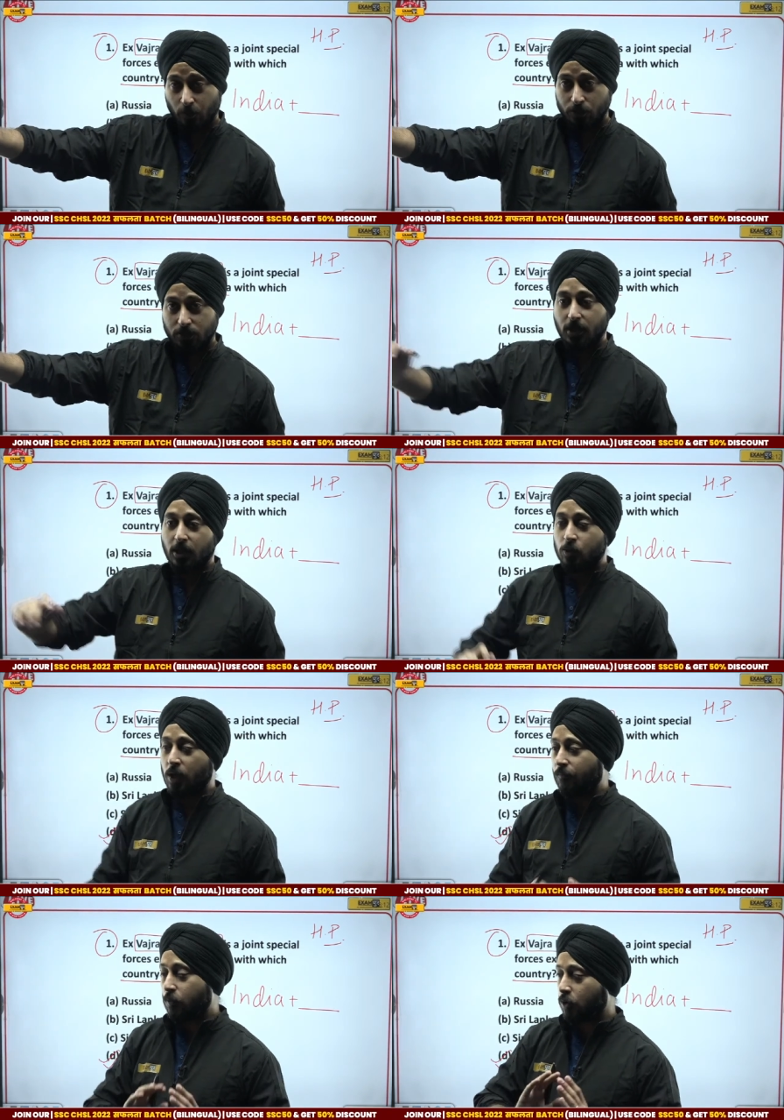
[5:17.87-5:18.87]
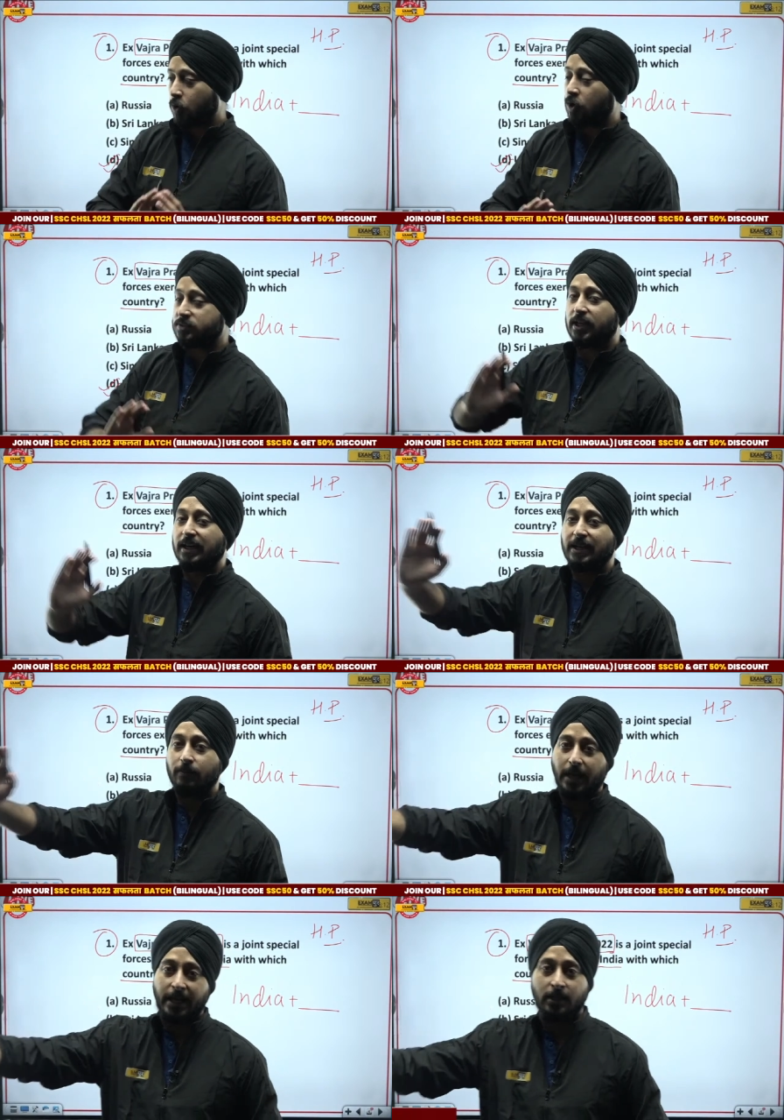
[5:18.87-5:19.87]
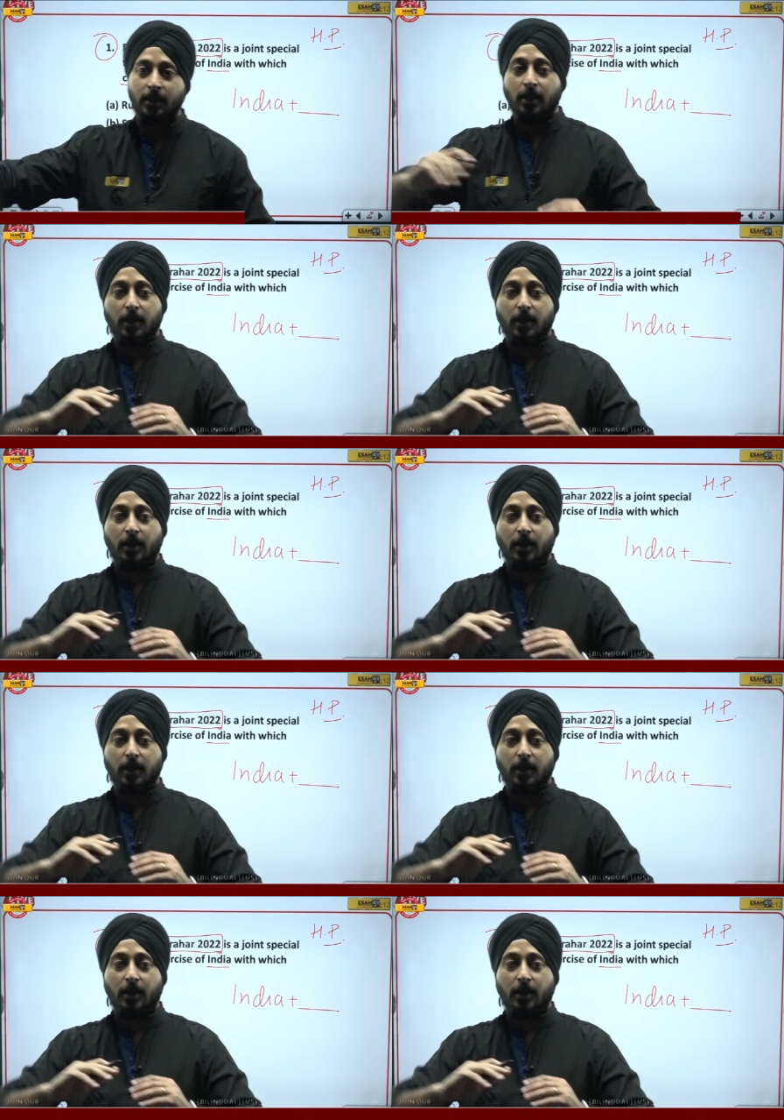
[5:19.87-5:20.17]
post you have to cross that line